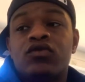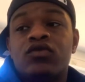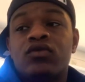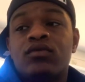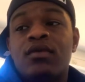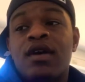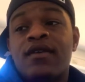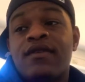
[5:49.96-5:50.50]

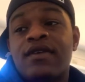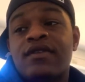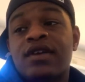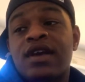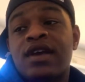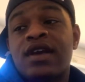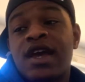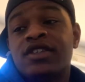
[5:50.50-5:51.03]
my favorite
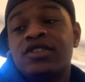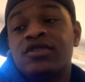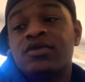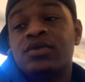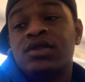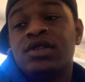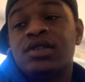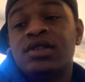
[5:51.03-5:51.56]
kinds
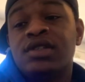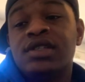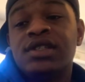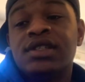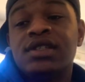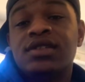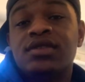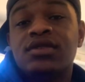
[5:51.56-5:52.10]
of
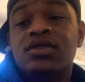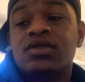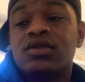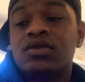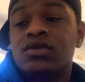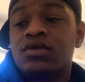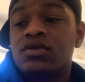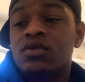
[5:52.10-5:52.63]
weeds,
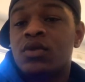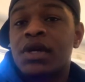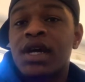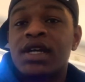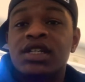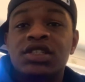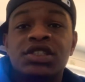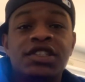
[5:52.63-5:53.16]
what
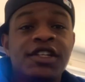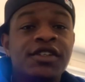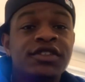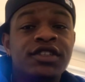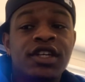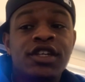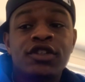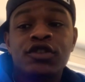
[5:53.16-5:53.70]
kind of
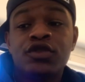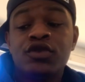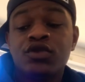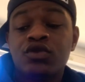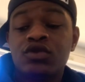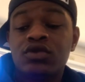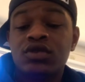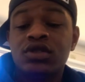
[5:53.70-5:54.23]
shells I
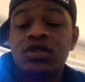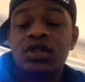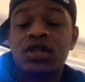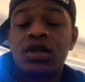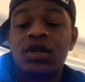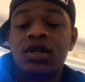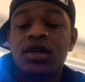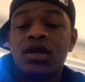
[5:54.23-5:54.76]
use.
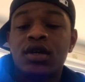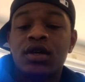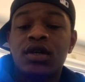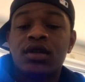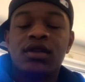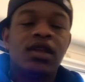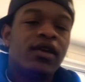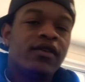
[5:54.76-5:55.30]

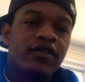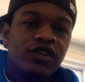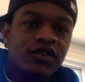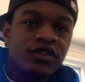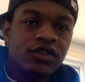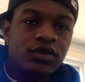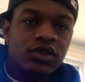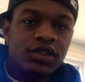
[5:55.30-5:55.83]
Never
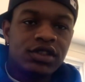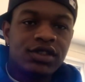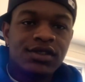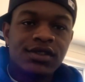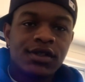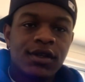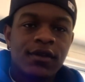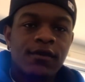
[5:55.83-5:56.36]
use swishers,
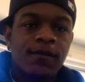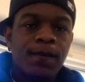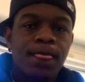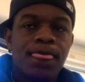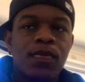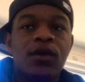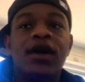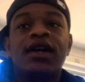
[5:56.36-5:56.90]
so
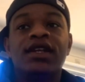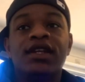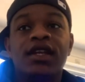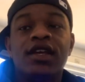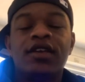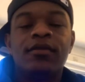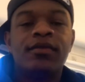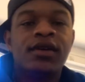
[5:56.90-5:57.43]
well I
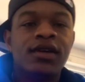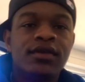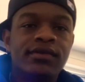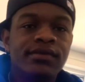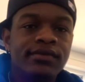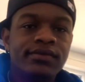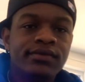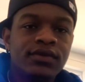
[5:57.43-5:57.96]
did, but
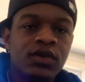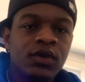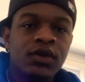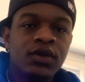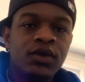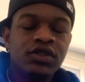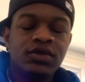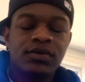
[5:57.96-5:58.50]

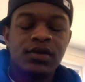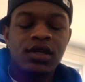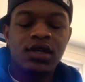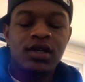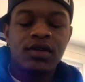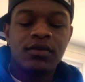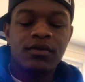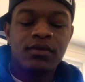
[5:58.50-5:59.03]
won't use them
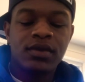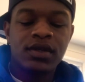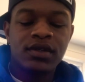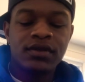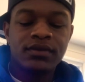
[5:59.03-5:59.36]
again. But